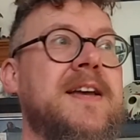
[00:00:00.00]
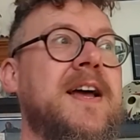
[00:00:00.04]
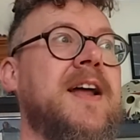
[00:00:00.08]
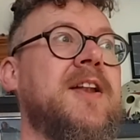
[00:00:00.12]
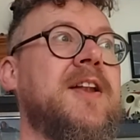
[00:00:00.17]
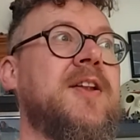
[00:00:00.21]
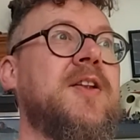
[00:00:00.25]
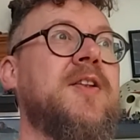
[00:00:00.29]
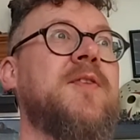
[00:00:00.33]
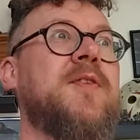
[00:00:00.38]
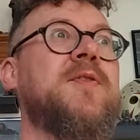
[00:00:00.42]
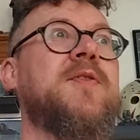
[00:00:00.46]

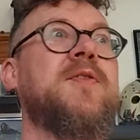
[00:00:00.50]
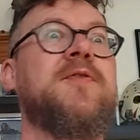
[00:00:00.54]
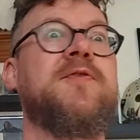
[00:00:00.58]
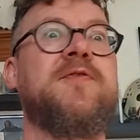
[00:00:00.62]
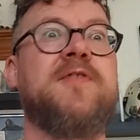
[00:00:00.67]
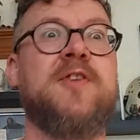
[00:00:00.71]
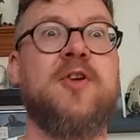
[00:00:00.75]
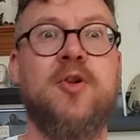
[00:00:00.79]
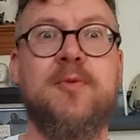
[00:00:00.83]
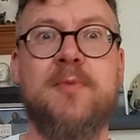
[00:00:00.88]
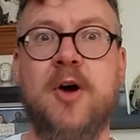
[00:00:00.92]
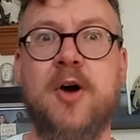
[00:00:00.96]
And the
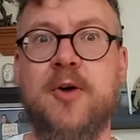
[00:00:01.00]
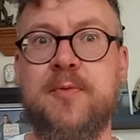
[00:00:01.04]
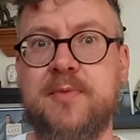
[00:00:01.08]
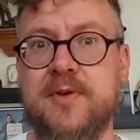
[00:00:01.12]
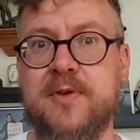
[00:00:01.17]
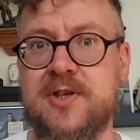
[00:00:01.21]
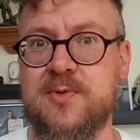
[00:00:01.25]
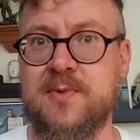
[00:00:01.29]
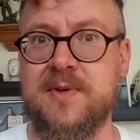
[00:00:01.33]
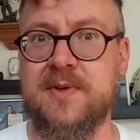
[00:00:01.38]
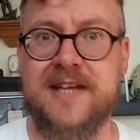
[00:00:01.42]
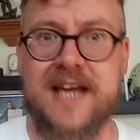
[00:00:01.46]
film
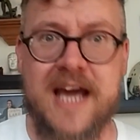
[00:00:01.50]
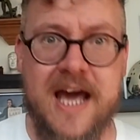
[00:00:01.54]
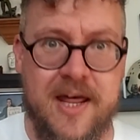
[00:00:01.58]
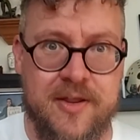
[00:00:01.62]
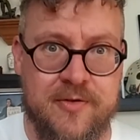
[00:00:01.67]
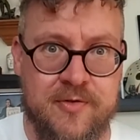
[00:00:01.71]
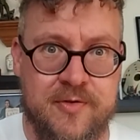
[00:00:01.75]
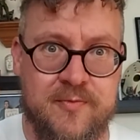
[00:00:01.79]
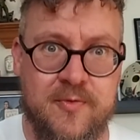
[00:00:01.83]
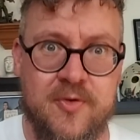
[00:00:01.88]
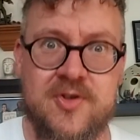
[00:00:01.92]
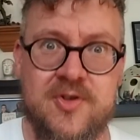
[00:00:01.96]
opens with
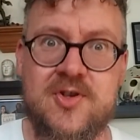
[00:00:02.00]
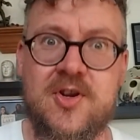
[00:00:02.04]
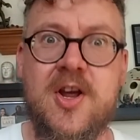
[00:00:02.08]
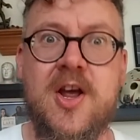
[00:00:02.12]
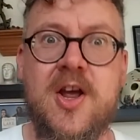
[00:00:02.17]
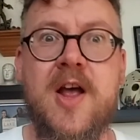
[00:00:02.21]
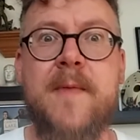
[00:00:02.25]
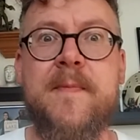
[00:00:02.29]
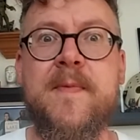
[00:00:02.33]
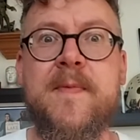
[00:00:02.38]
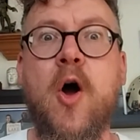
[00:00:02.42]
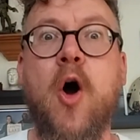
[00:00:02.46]
Catherine Ross
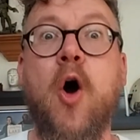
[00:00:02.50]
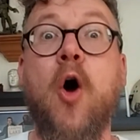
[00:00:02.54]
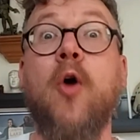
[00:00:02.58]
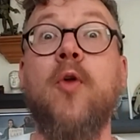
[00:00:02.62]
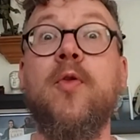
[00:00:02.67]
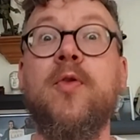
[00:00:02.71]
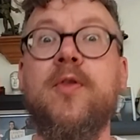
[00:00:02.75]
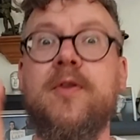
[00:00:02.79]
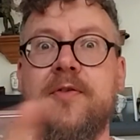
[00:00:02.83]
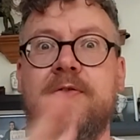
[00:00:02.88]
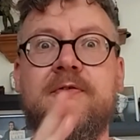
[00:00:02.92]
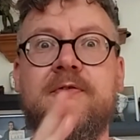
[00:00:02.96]

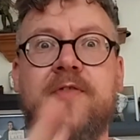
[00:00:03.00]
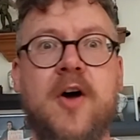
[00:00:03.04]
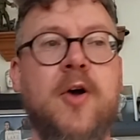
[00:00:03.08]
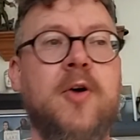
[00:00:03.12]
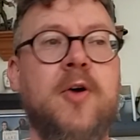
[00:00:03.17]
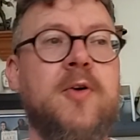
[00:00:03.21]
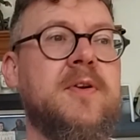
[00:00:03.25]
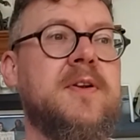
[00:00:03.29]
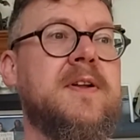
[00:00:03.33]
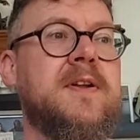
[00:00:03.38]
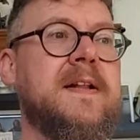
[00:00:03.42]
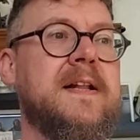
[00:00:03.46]
on the
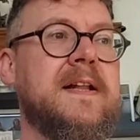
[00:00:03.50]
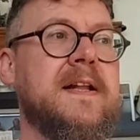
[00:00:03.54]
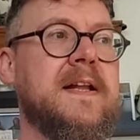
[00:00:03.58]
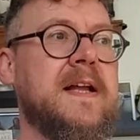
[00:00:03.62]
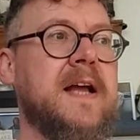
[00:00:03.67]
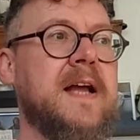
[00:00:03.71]
phone,